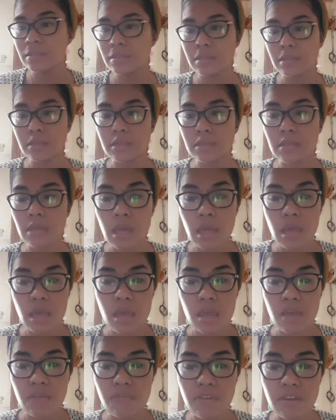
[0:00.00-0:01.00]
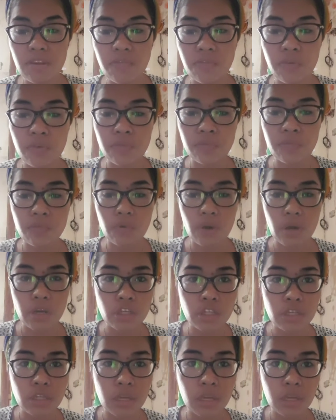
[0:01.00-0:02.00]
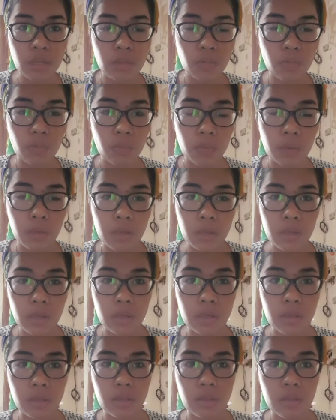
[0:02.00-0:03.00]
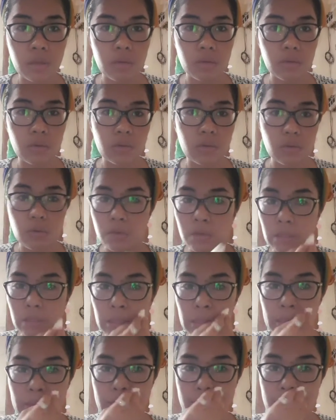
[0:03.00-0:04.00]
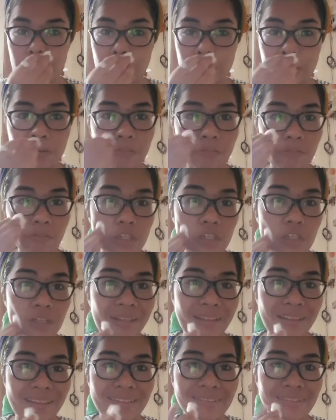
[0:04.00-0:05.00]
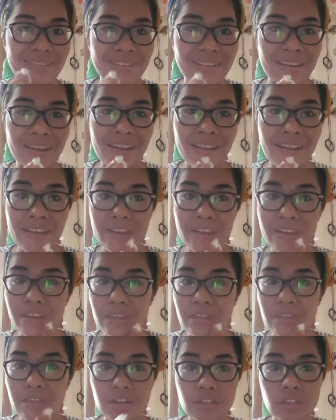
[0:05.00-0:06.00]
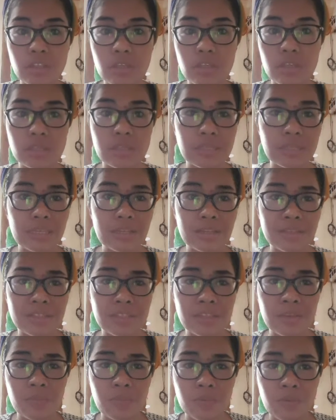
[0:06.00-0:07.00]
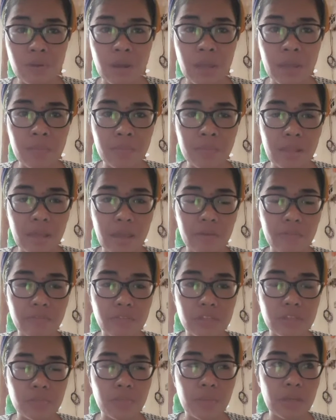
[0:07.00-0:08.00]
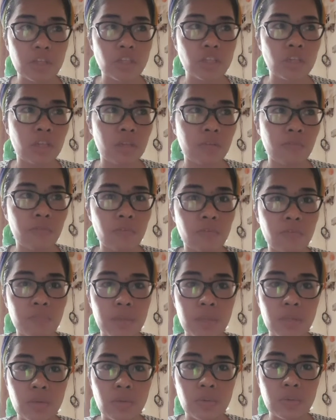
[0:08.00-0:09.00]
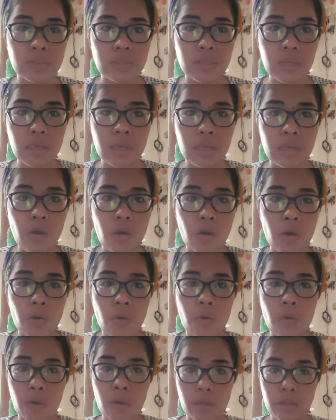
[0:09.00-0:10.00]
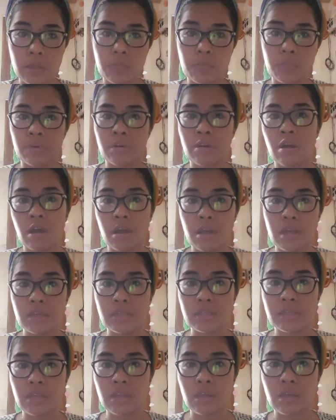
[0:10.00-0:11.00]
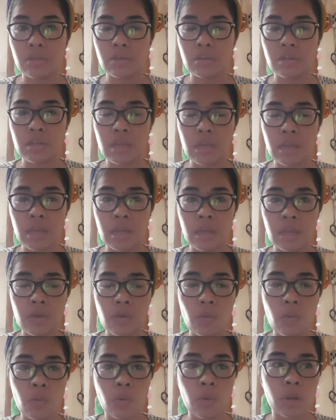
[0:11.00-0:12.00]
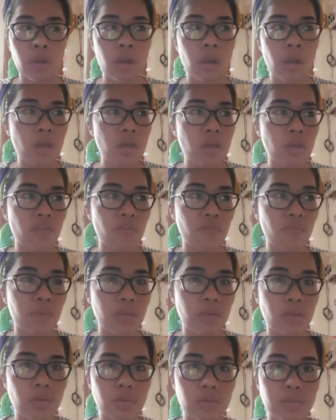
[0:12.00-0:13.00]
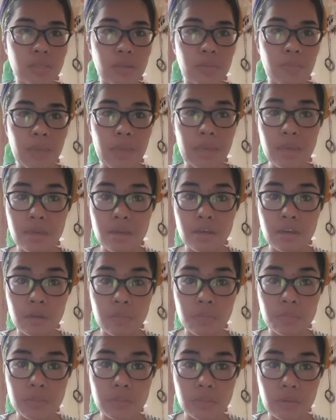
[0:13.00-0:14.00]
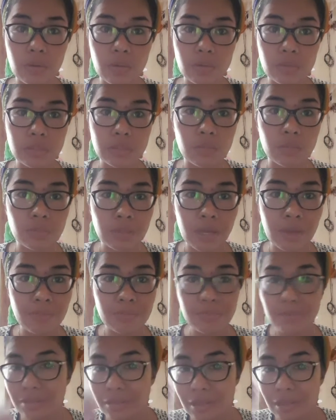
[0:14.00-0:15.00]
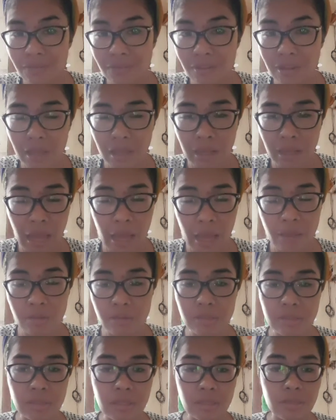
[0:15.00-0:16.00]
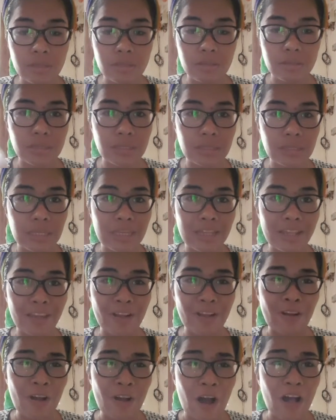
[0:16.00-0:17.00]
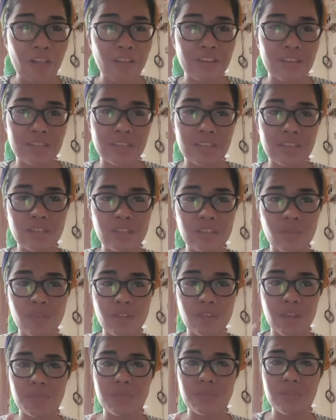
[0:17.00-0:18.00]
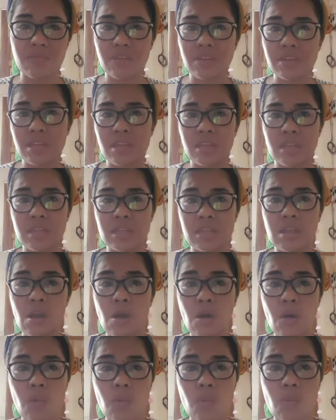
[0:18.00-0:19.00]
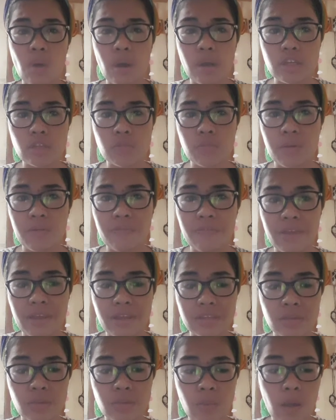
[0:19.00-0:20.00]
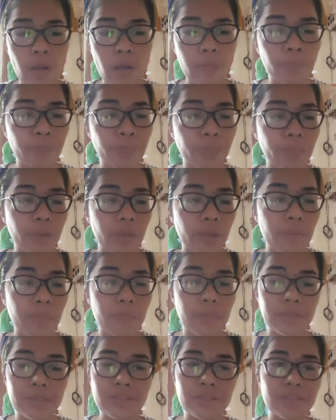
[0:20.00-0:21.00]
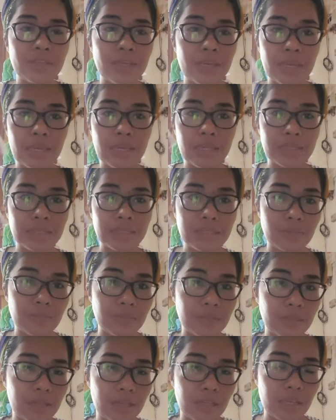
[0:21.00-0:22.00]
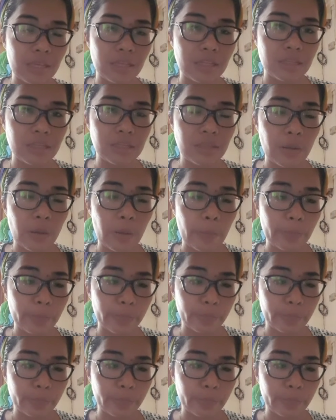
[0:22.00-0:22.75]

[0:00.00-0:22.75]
because even if you've washed it with your cleanser, your facial cleanser, there's still some grime left, especially if you've been using oily products the other day or you've been using makeup. So sometimes even like I could still see like colors here sometimes if I didn't wash my face well. But today it seems clean. So